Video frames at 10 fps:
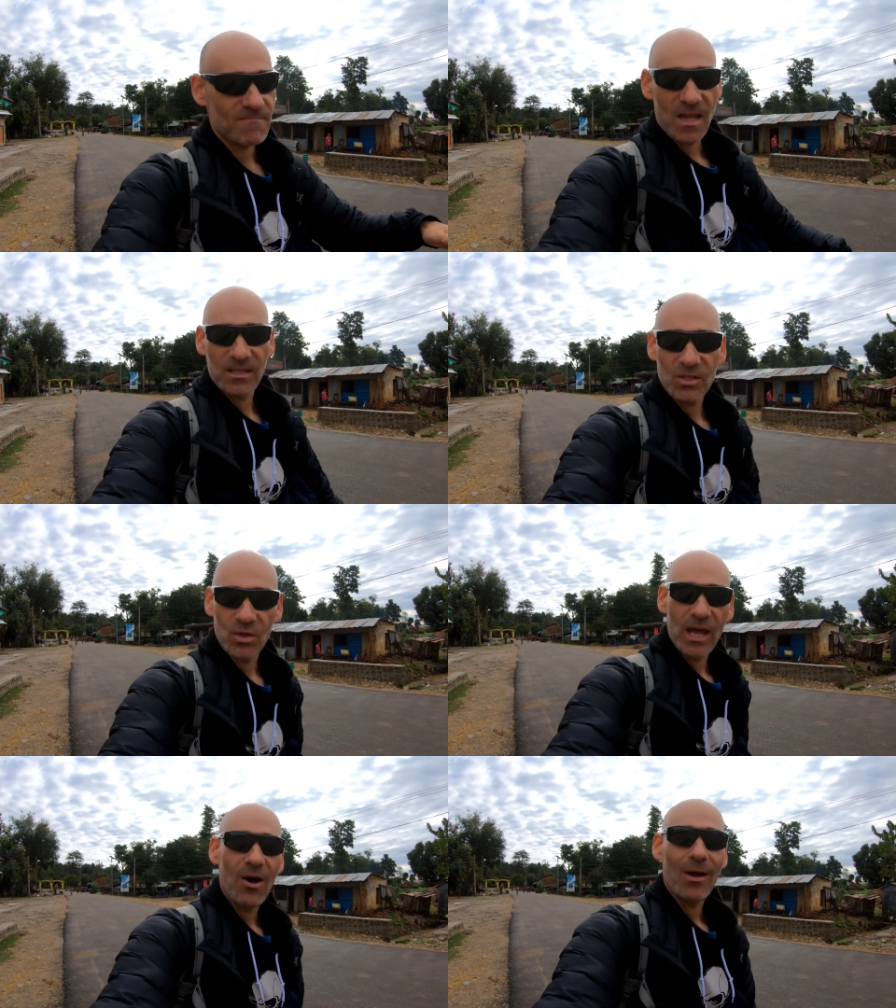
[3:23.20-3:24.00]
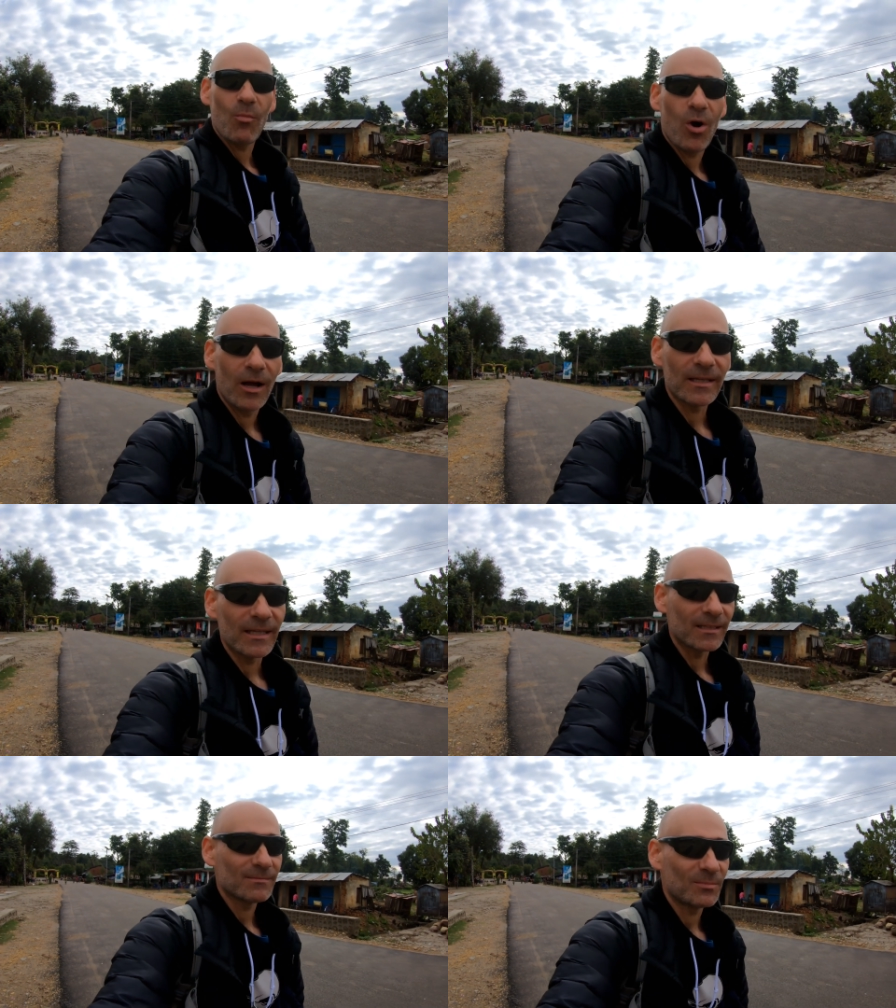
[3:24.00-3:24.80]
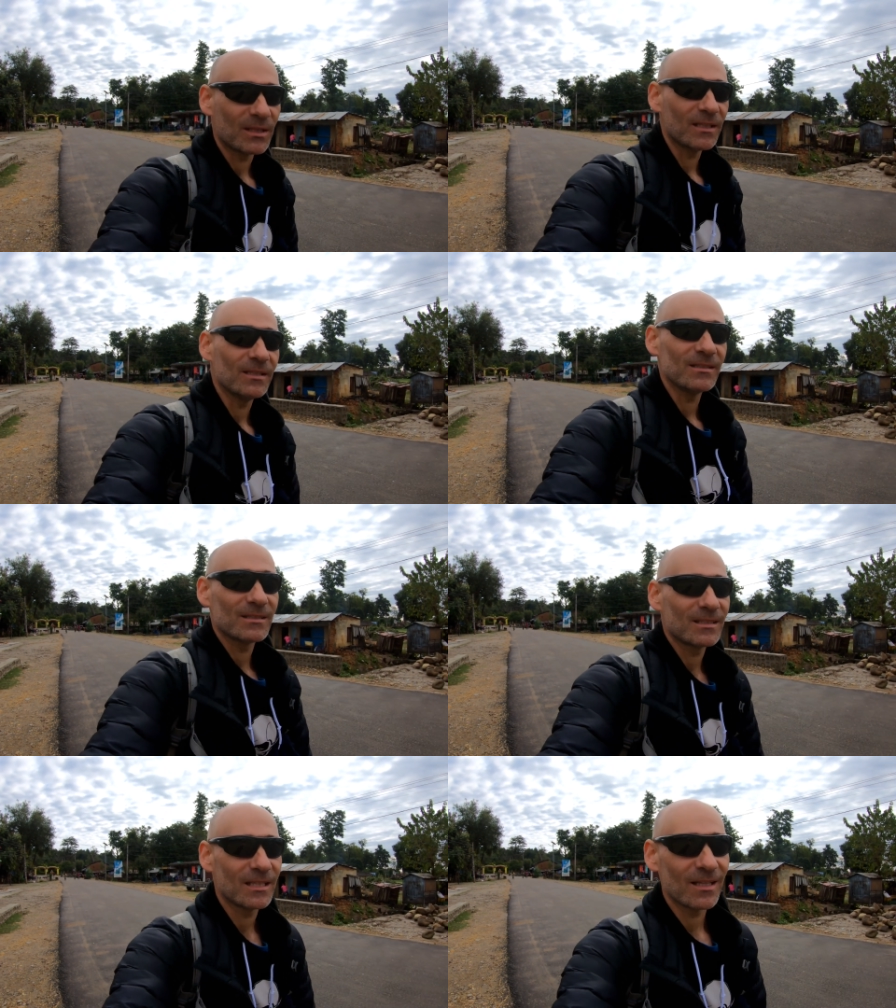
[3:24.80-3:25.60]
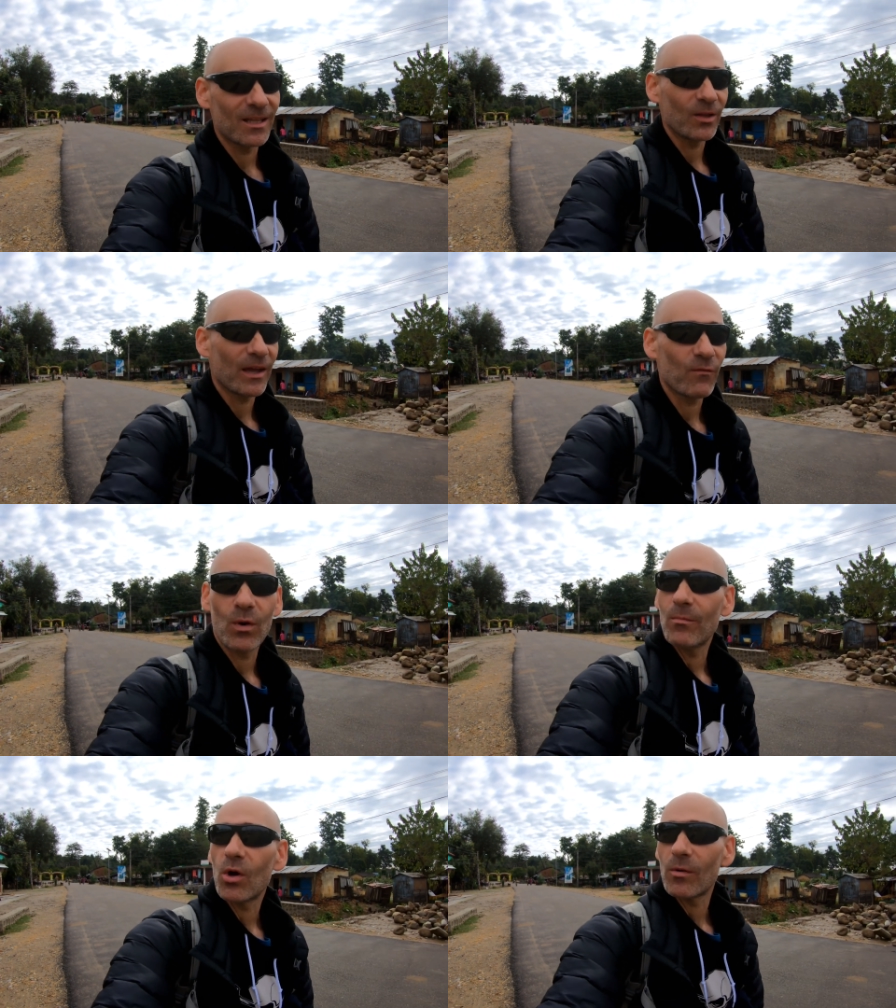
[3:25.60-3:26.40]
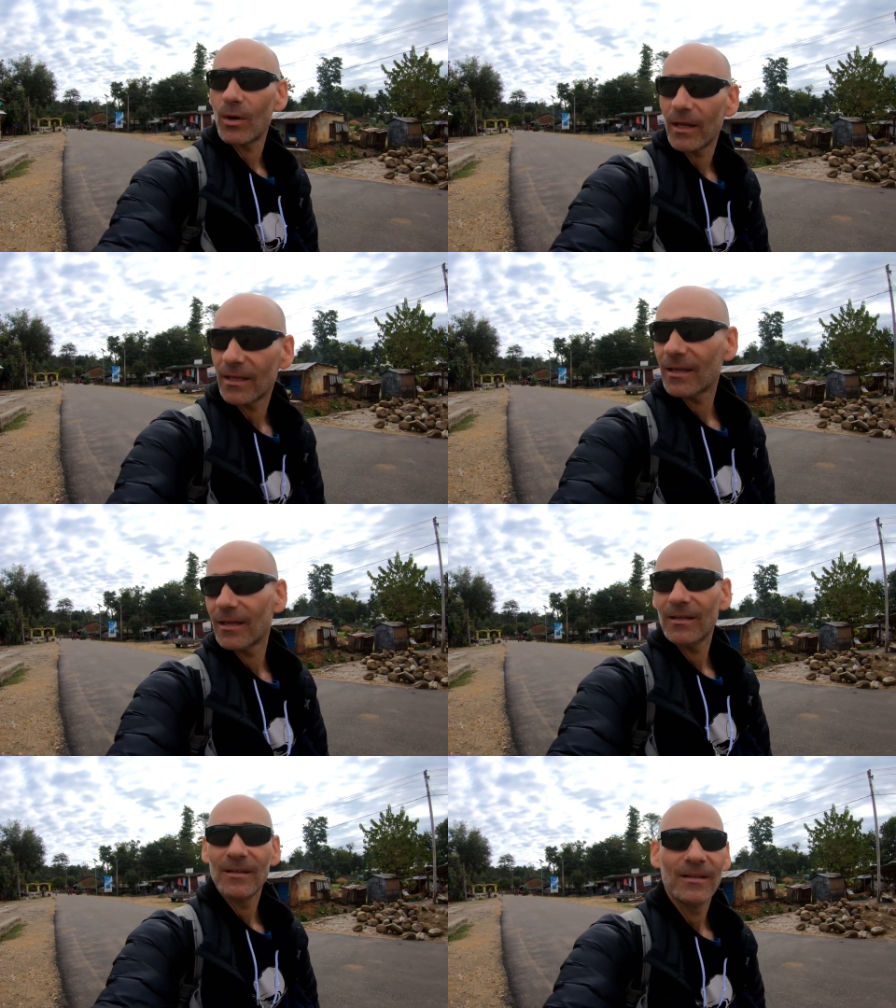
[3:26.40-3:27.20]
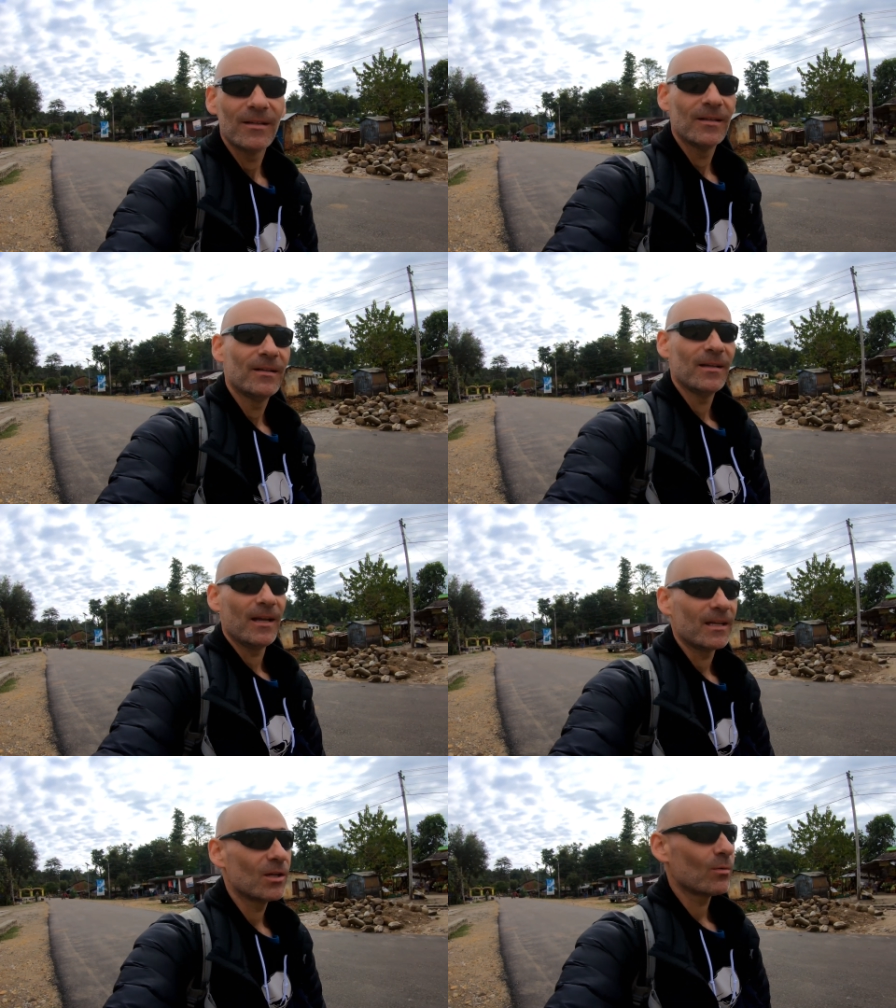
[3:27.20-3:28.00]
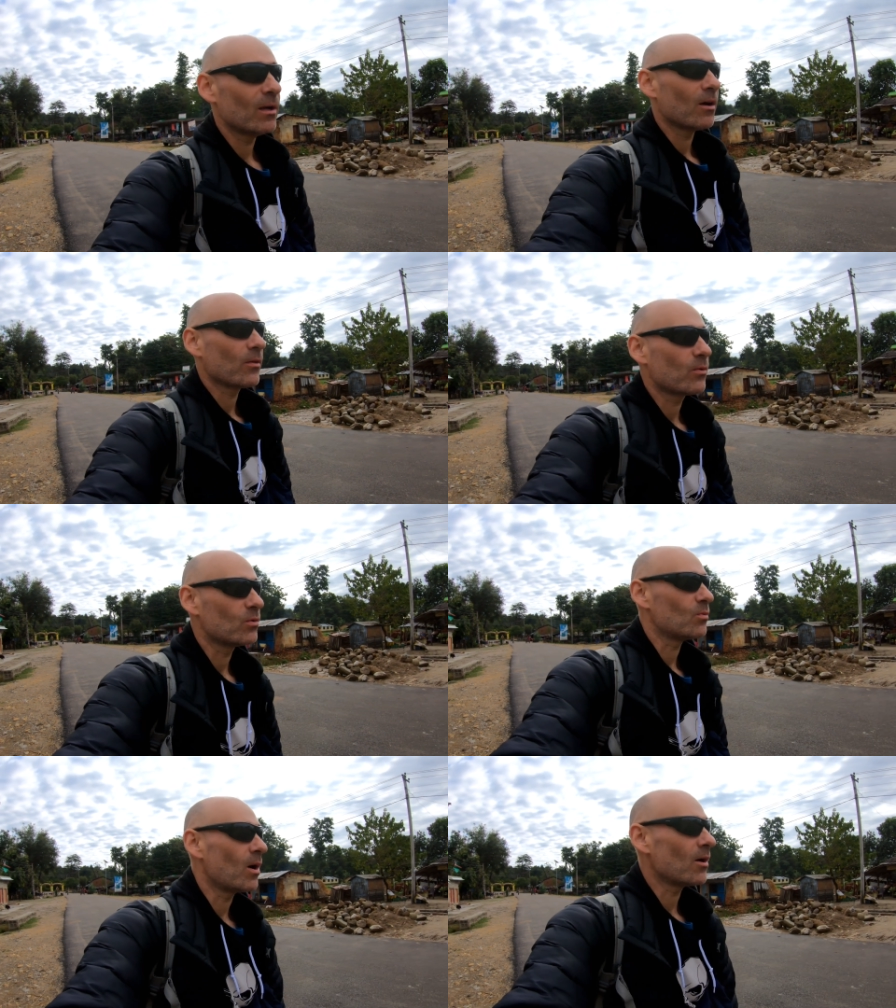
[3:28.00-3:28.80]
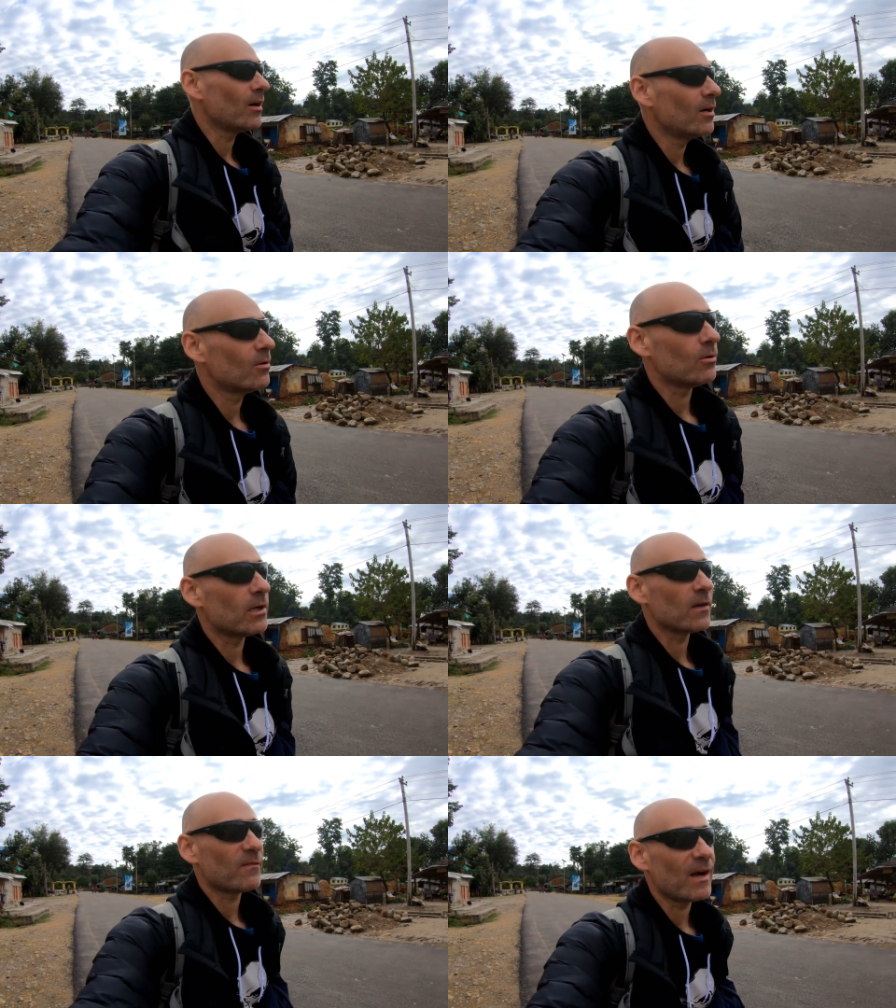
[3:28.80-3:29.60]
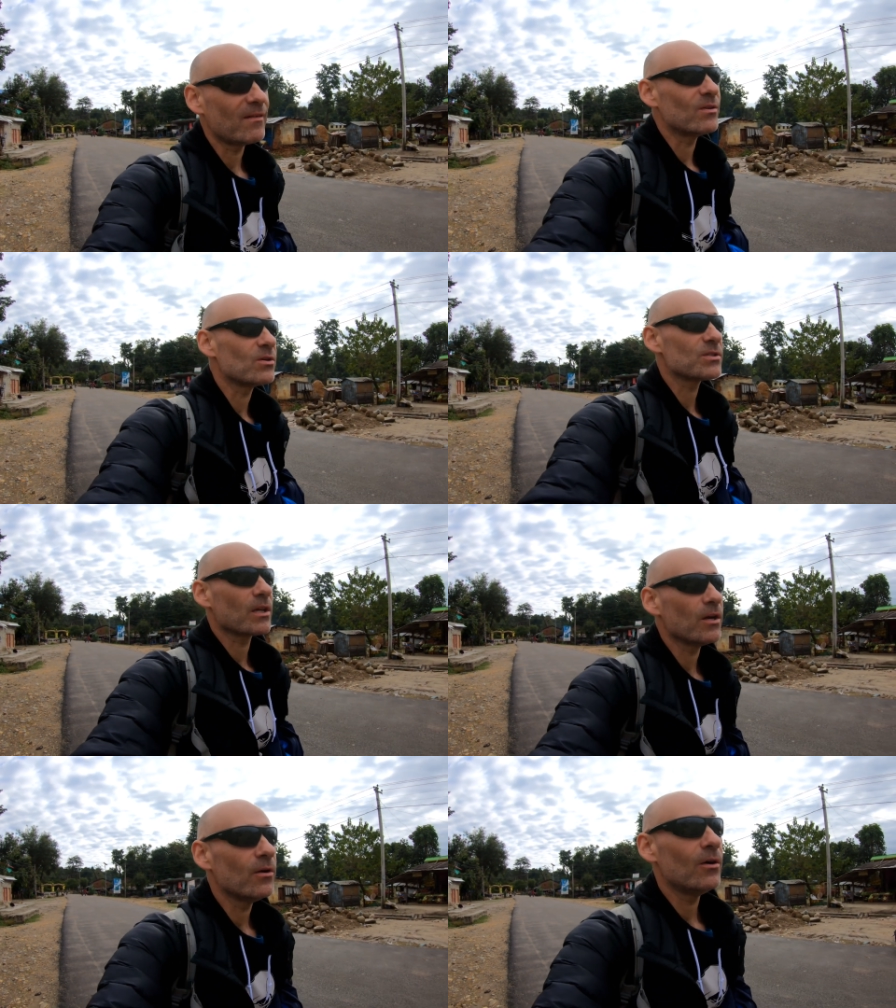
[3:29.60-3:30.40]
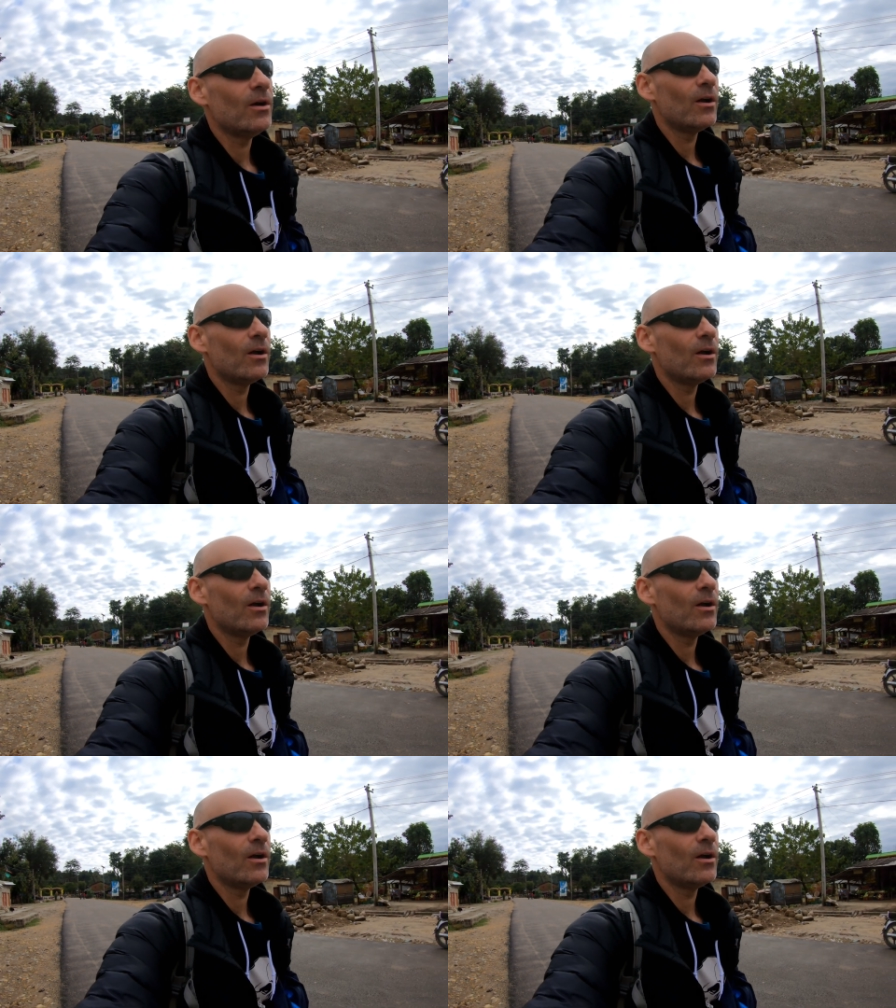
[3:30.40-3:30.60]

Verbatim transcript: And so now I'm walking because they only have one motorbike. And here we are in Thukdwara. We were here 5 years ago.